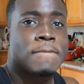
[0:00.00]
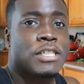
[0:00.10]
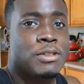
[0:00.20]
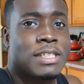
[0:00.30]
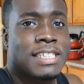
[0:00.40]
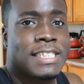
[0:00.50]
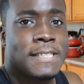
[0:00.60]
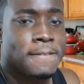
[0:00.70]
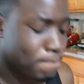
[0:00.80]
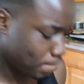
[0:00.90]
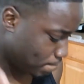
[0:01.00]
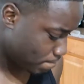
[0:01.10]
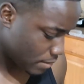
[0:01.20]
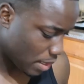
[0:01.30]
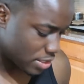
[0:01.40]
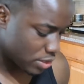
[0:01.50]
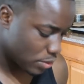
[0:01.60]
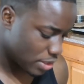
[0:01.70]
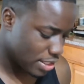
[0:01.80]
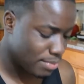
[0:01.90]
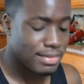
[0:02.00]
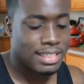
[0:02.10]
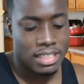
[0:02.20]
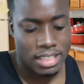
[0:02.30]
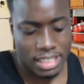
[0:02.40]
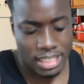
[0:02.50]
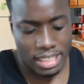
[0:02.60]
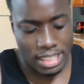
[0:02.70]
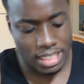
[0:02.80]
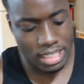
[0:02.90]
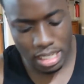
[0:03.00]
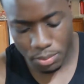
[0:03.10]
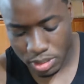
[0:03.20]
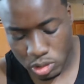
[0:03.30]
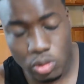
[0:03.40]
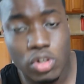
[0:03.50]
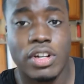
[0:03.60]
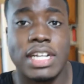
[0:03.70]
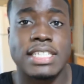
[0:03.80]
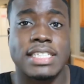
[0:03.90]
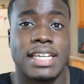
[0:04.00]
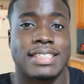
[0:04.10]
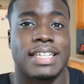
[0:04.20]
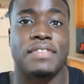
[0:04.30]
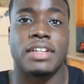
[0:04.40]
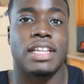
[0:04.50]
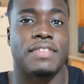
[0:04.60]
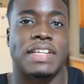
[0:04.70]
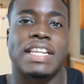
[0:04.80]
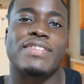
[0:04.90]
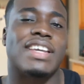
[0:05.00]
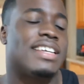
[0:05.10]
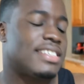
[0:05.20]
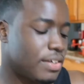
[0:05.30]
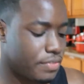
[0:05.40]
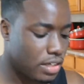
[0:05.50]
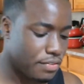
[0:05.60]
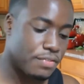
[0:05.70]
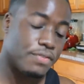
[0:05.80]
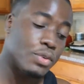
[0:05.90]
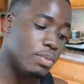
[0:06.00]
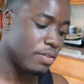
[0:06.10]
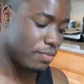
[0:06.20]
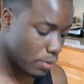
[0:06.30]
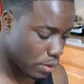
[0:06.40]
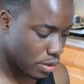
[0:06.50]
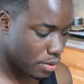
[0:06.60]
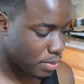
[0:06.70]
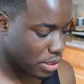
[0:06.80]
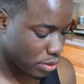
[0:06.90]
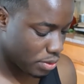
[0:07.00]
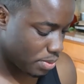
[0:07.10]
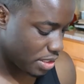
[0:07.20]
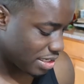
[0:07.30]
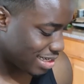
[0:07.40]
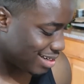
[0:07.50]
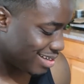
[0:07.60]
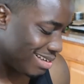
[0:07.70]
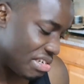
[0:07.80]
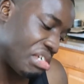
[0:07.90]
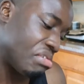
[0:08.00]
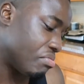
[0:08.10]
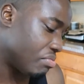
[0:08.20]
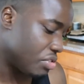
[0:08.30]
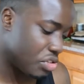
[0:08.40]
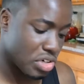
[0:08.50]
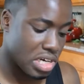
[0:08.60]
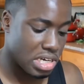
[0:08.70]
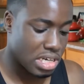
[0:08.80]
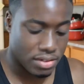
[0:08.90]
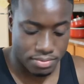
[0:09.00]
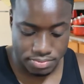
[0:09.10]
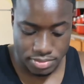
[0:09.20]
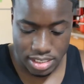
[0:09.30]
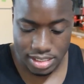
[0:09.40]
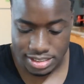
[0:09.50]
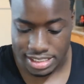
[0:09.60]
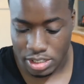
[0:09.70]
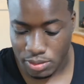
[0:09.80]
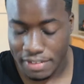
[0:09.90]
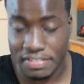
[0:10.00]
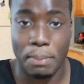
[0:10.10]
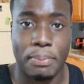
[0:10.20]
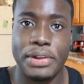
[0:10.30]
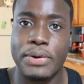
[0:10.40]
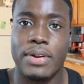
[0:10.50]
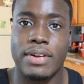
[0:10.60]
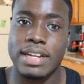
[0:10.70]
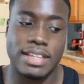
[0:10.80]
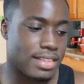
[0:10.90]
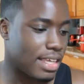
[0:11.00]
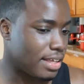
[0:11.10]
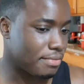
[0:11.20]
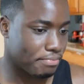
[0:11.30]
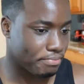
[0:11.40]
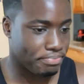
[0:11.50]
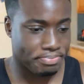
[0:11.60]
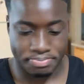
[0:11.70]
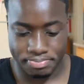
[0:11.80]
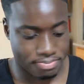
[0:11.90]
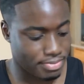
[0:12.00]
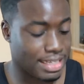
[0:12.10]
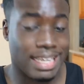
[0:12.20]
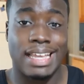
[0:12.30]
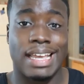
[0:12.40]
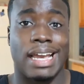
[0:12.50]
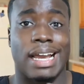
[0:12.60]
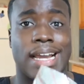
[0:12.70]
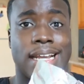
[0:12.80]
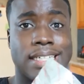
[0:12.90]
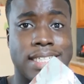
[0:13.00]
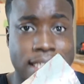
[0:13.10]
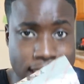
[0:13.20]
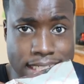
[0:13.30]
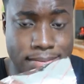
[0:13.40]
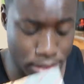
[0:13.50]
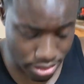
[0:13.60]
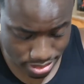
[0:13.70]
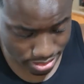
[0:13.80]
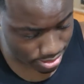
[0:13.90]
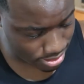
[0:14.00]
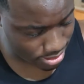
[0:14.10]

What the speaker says: as you can see, I'll just hold it up. I went a little crazy at 7-Eleven. Never ate 7-Eleven food before. I thought it'd be a good idea to just try it out so I don't have to pre-order anything. I got a cheeseburger,